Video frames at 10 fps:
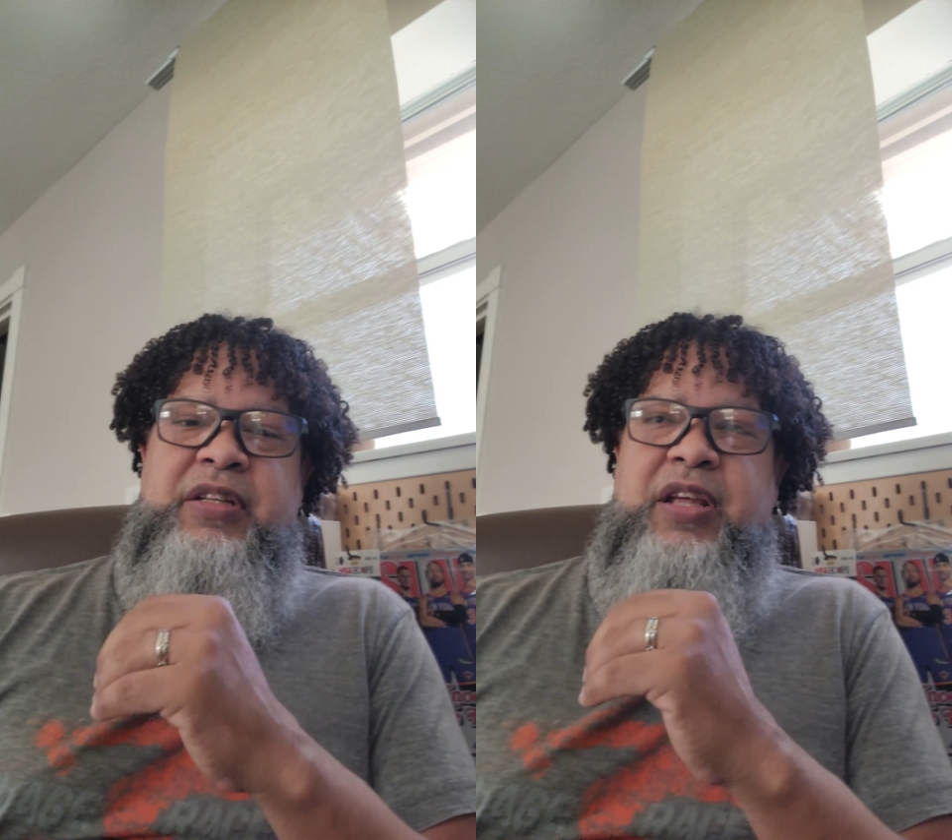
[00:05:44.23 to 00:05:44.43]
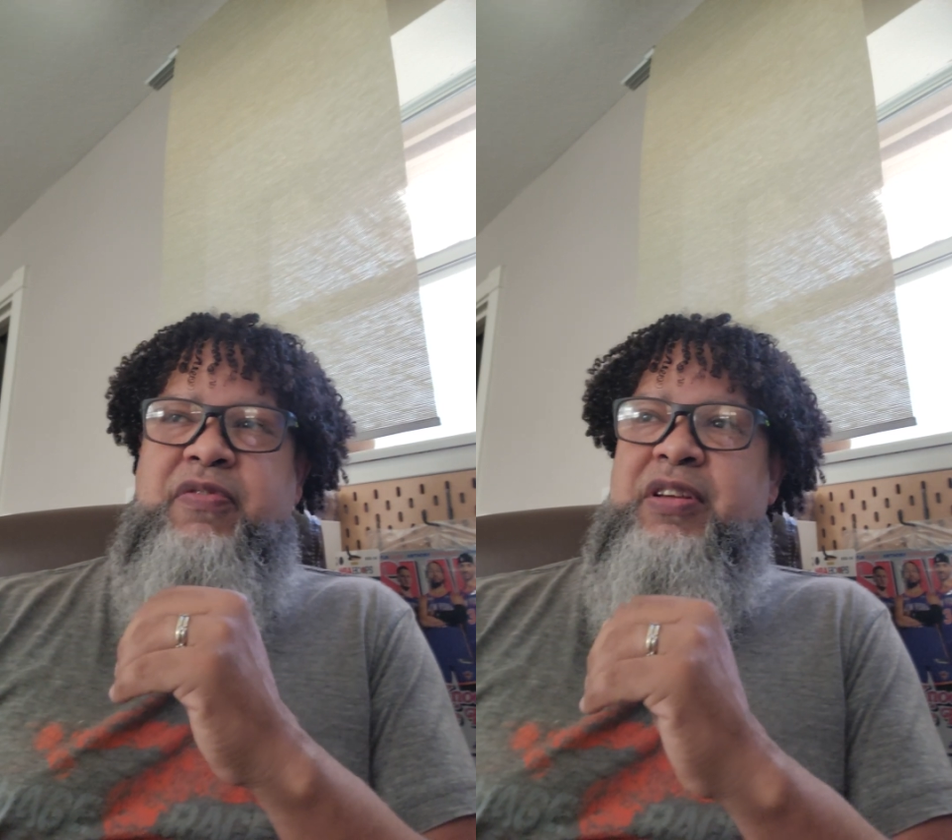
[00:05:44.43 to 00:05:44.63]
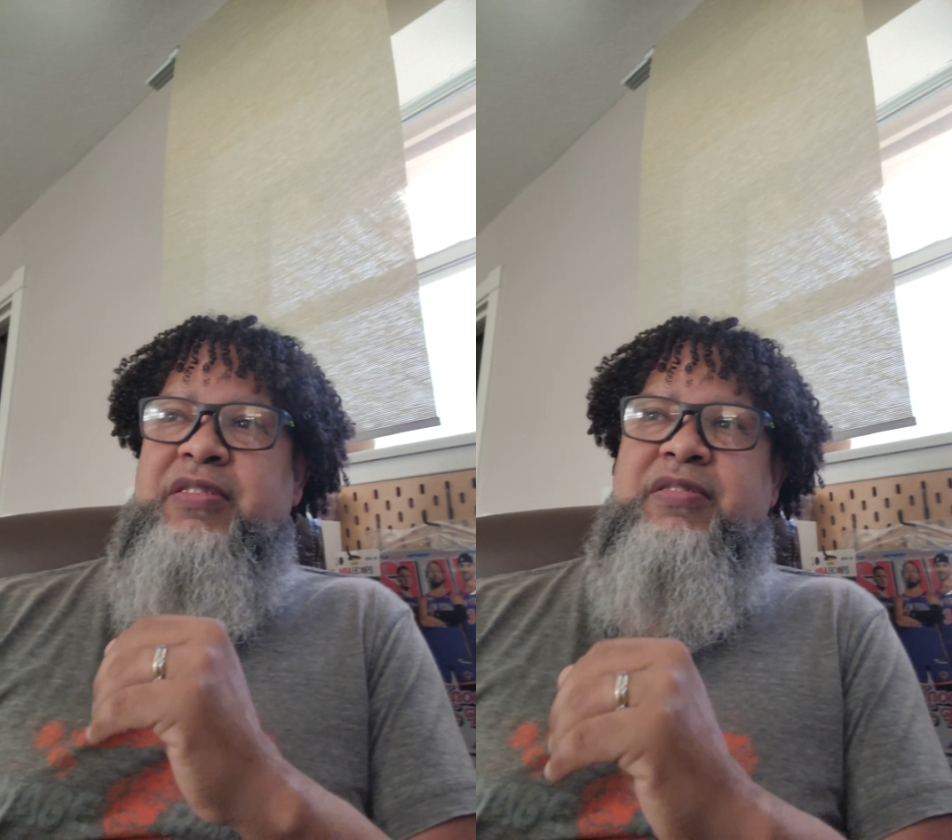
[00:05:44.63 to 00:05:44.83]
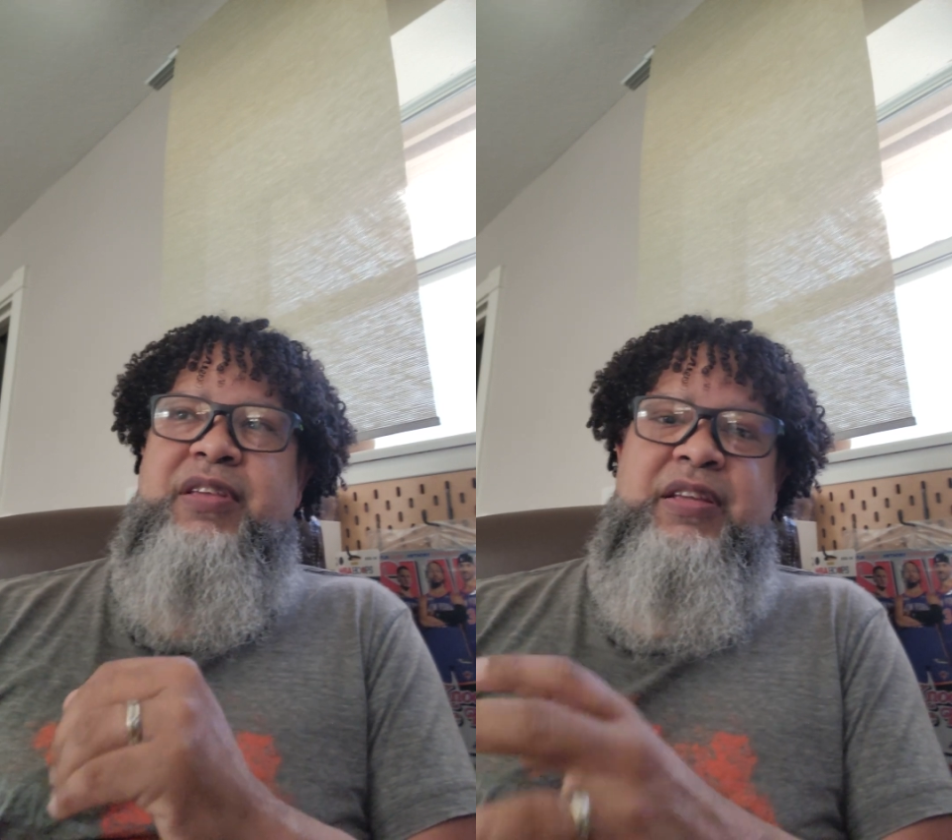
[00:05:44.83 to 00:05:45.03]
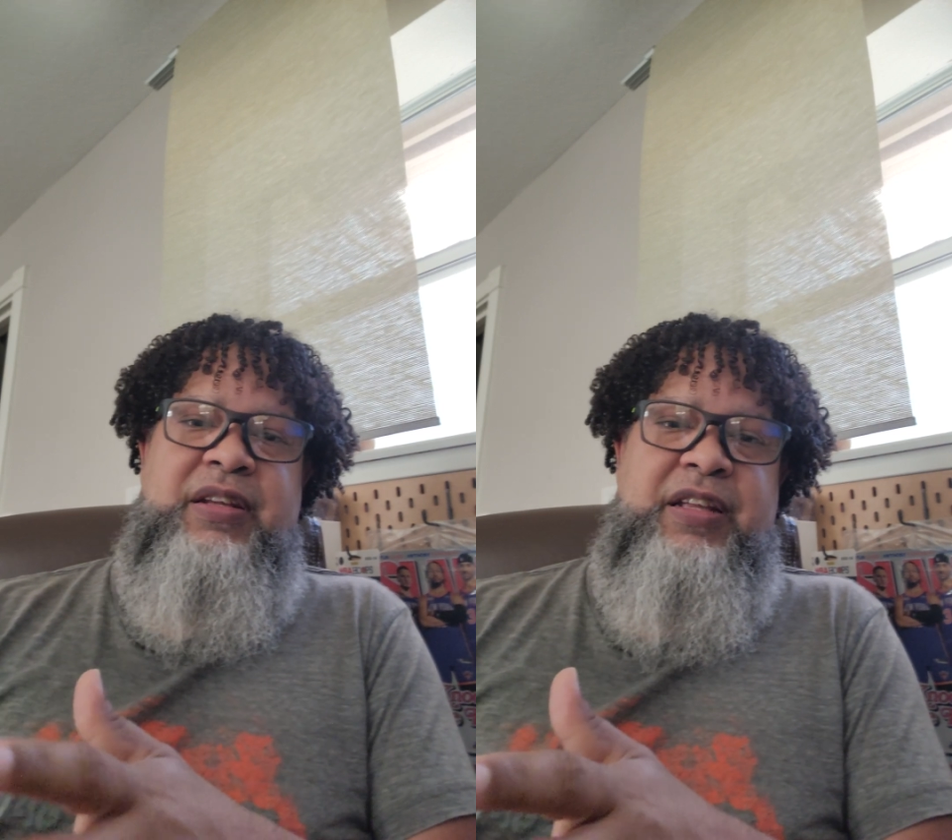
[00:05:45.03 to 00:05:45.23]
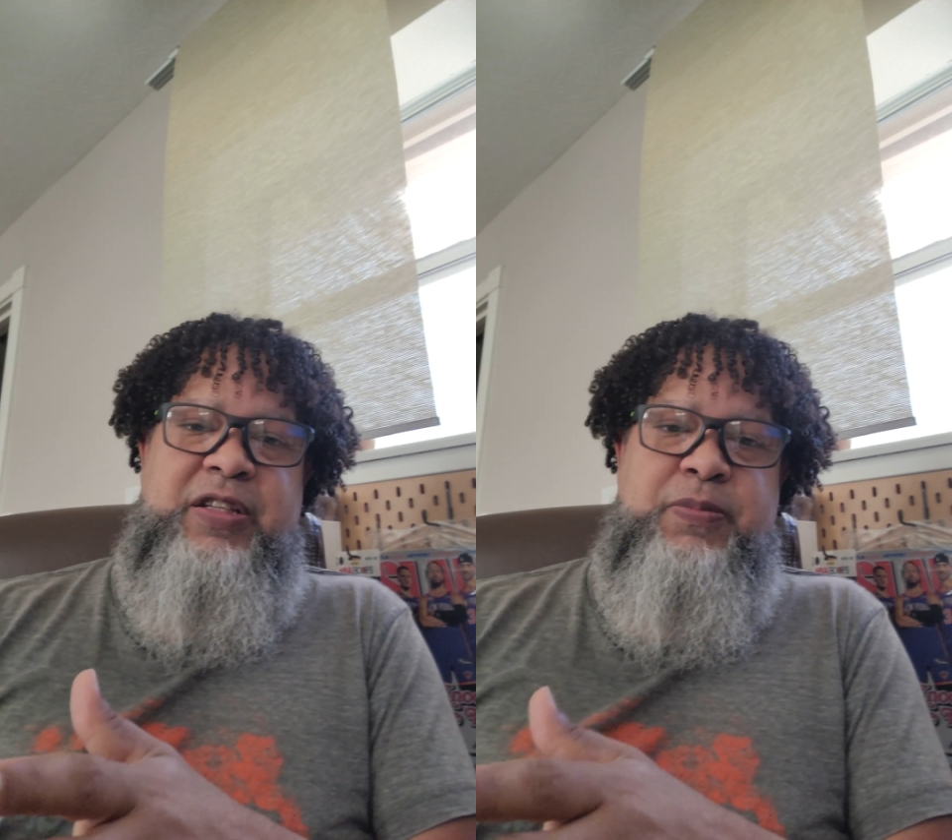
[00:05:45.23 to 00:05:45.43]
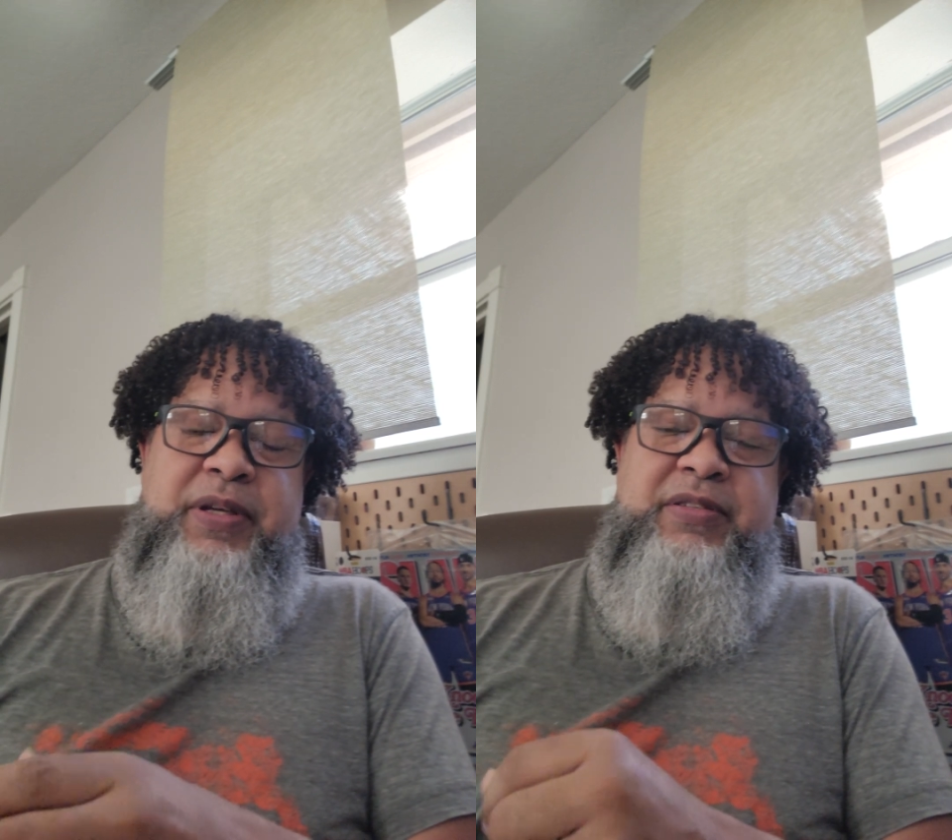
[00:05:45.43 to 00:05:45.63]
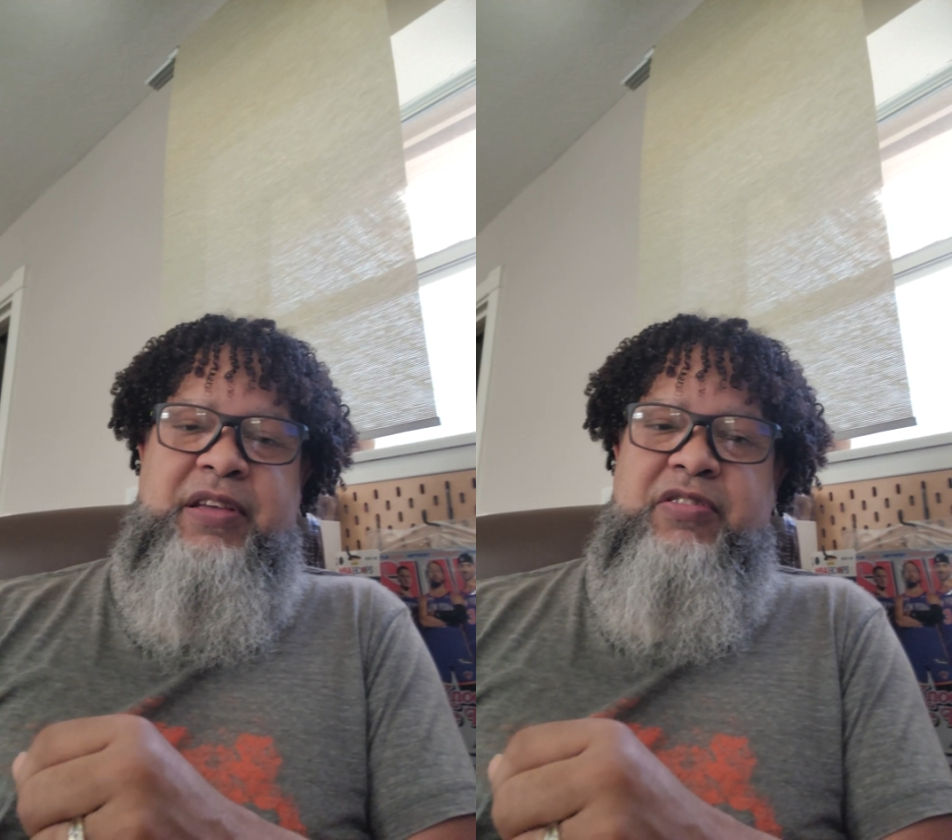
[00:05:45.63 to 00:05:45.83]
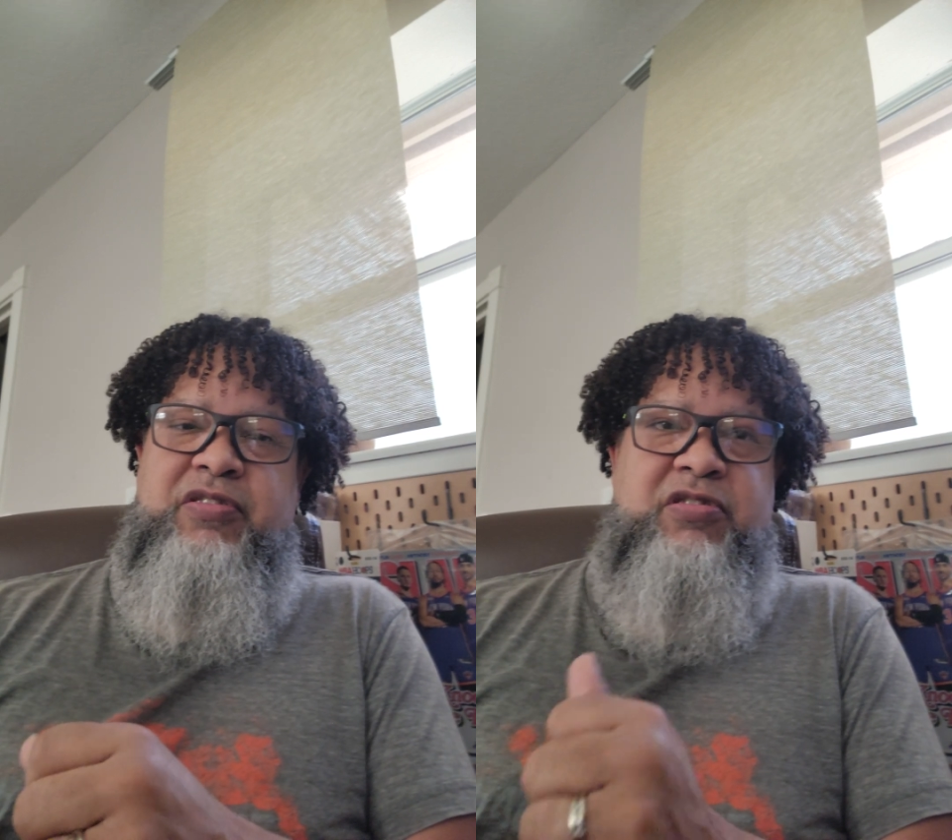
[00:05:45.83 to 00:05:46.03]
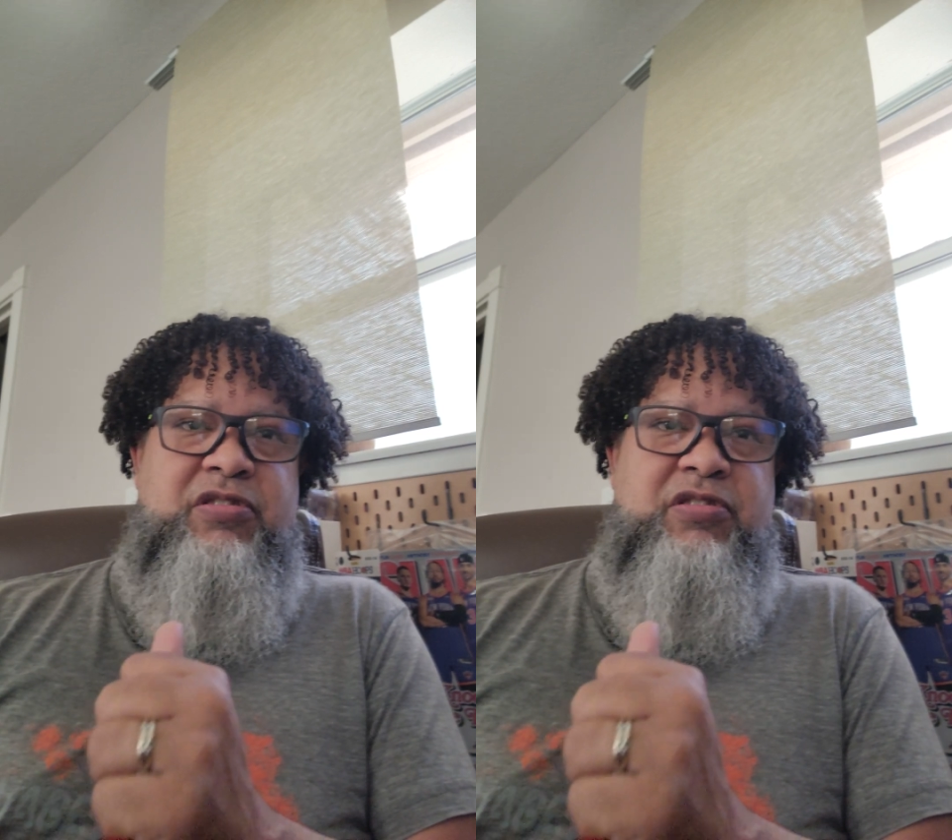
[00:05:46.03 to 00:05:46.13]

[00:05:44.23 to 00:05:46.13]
They've exceeded expectations,